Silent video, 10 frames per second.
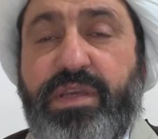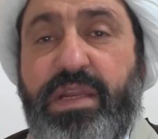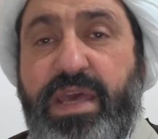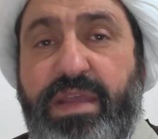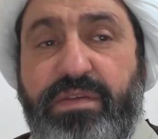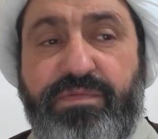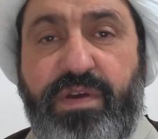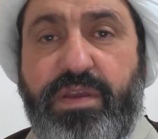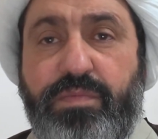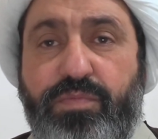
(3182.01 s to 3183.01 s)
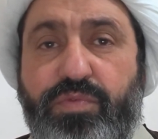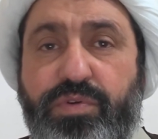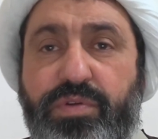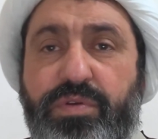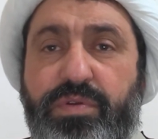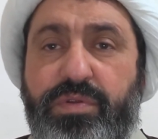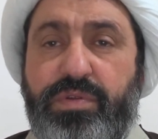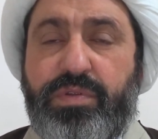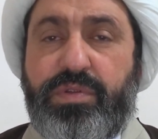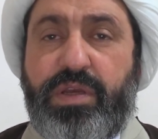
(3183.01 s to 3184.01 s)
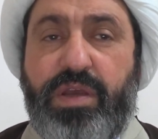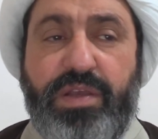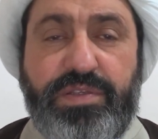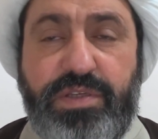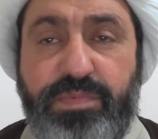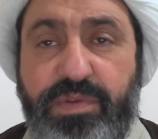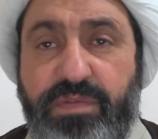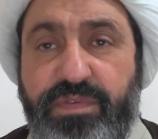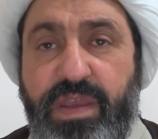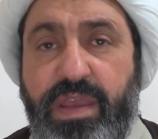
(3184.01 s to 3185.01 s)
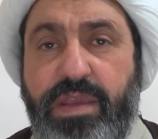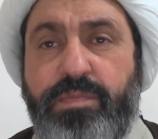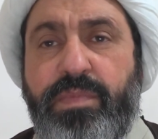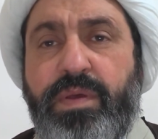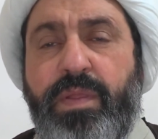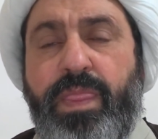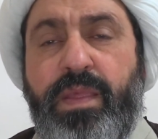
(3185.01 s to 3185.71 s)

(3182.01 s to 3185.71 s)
clarifying more the concept of aim,